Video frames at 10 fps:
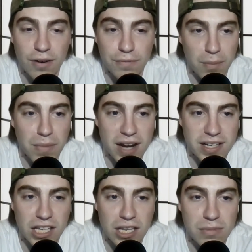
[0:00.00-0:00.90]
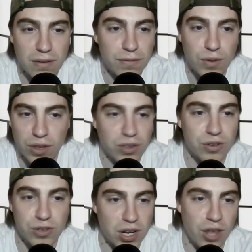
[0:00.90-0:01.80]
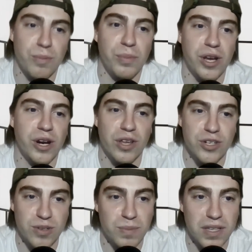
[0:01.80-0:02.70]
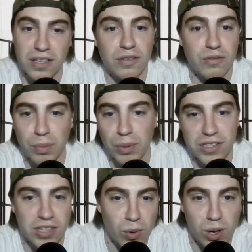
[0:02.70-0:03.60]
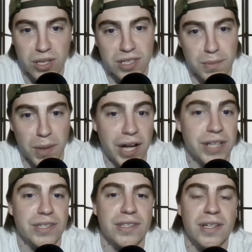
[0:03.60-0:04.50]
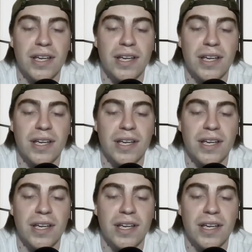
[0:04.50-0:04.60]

from that team, if you think there's another player that should be replacing one of these spots.